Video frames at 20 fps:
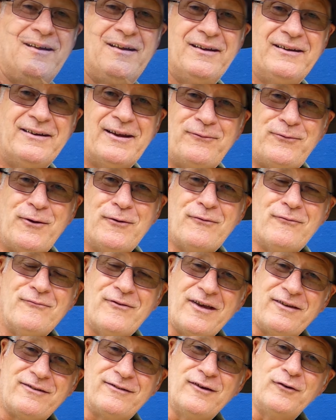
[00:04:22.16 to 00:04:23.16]
Now, if you've
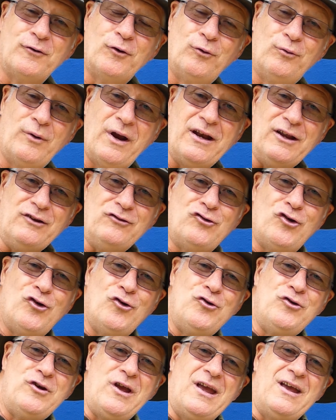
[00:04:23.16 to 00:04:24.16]
invested already 2
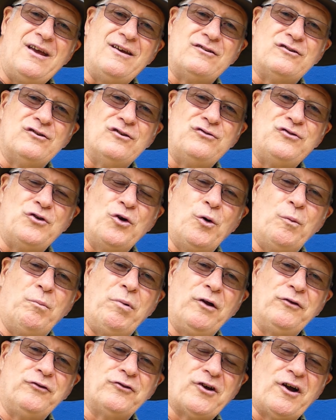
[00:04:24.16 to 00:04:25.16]
years of your
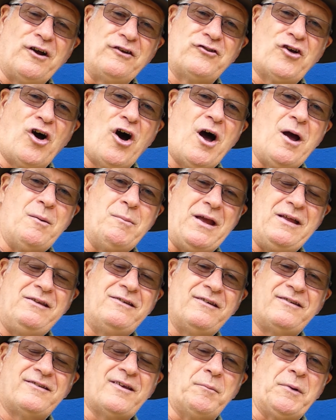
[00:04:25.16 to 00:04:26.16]
bonsai time
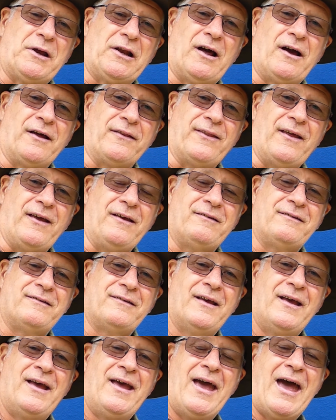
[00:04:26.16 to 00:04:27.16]
into something like
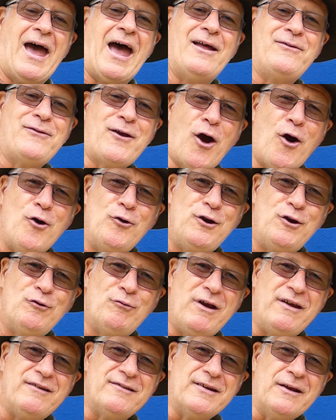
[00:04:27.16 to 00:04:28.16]
this, and the only
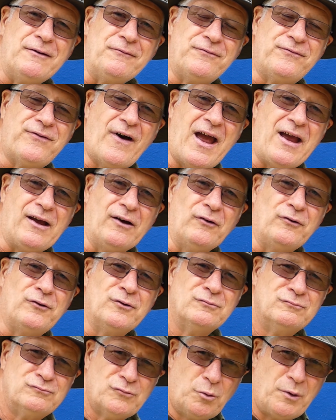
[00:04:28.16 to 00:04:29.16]
reason it failed,
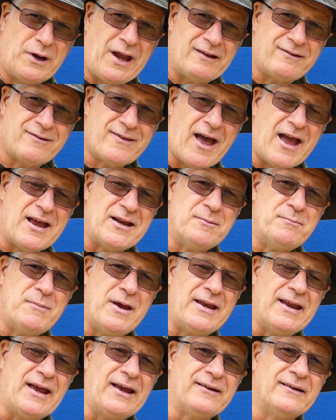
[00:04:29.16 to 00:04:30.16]
well, we'll get to that in a
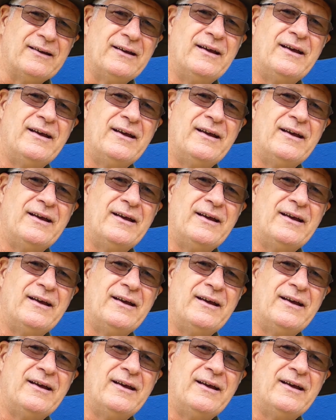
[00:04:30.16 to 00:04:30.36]
minute,